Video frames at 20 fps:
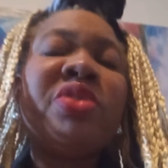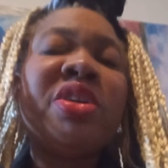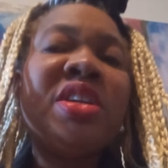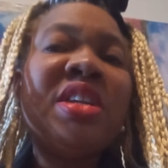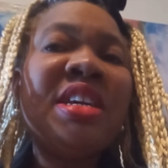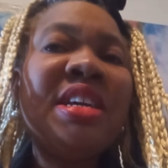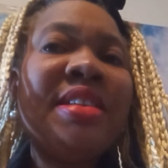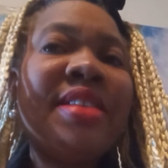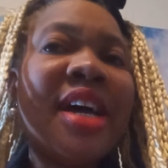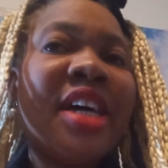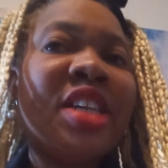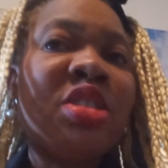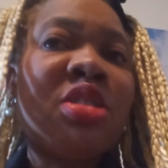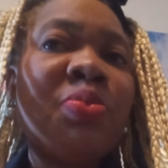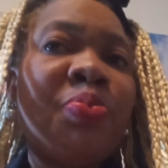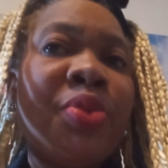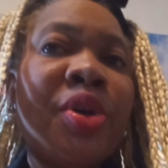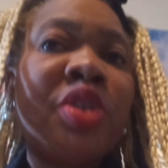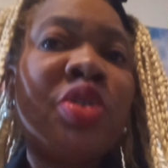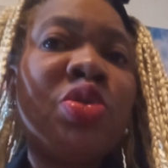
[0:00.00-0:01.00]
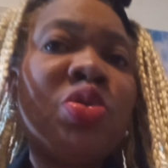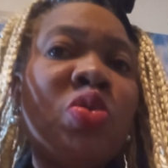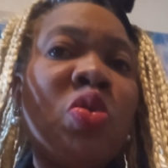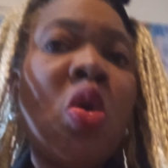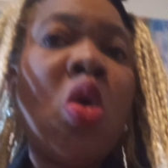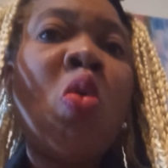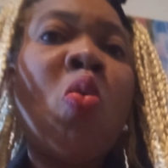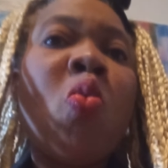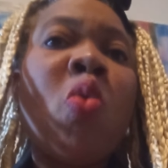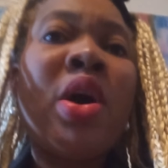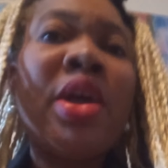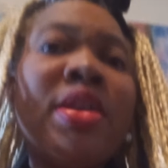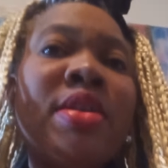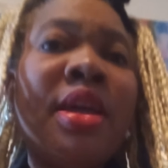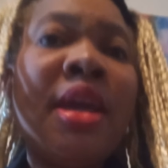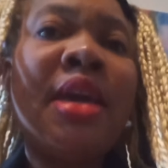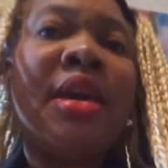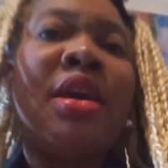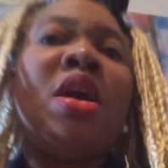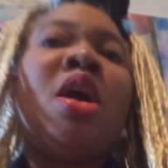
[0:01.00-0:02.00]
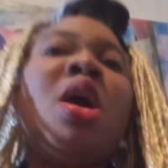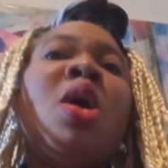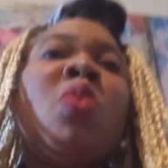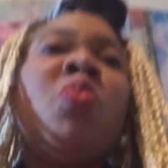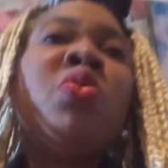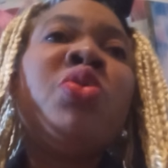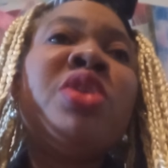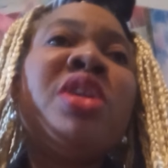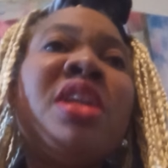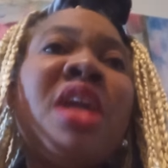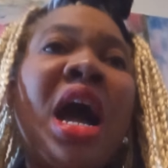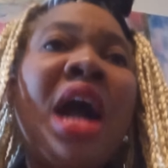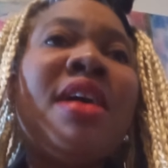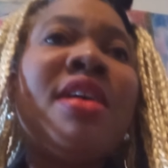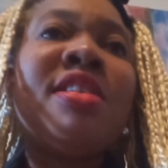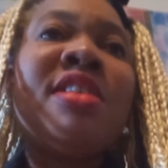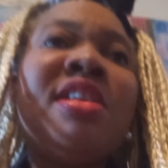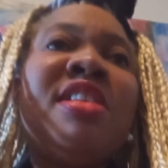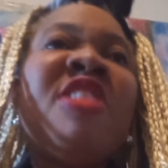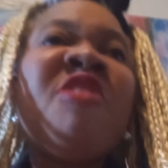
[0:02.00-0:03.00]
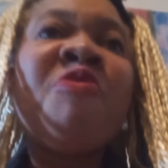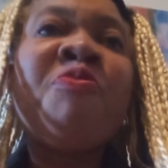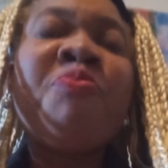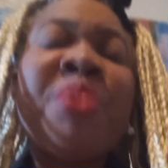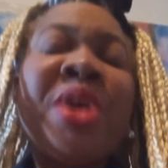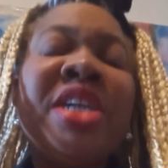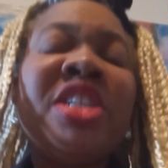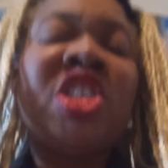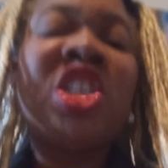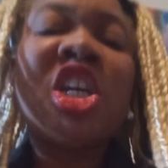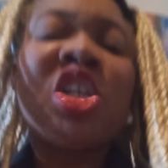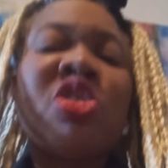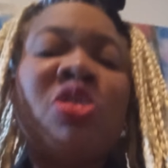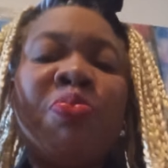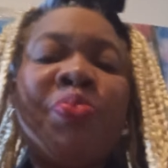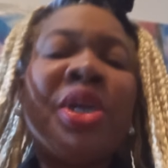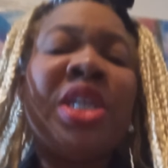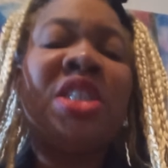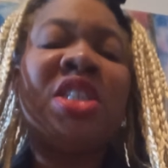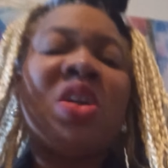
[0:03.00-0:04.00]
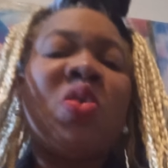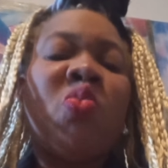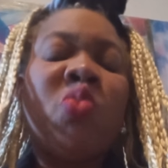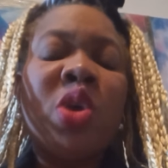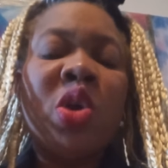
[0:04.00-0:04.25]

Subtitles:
We need that support to know one day we're not going to live paycheck to paycheck.